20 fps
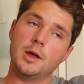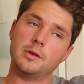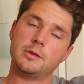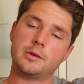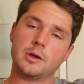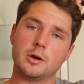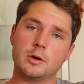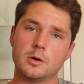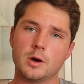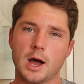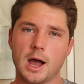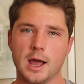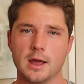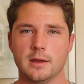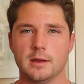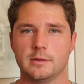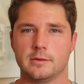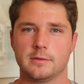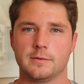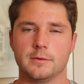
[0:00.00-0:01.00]
So
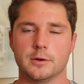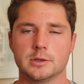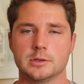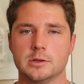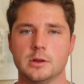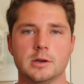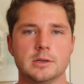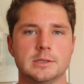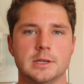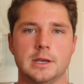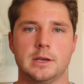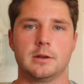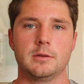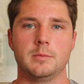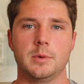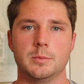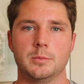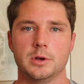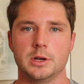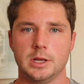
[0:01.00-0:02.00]
for as long as I can
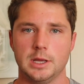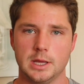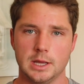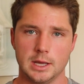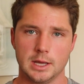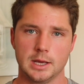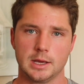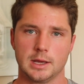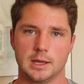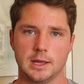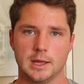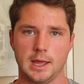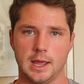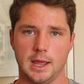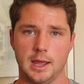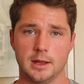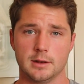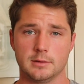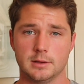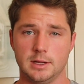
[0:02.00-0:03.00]
remember to kick,
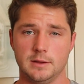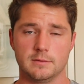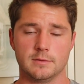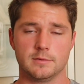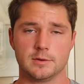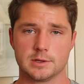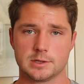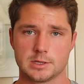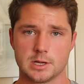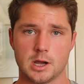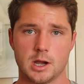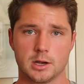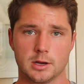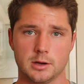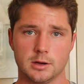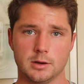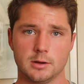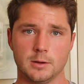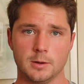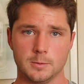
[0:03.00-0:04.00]
and even for
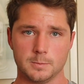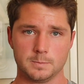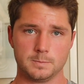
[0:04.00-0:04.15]
soccer,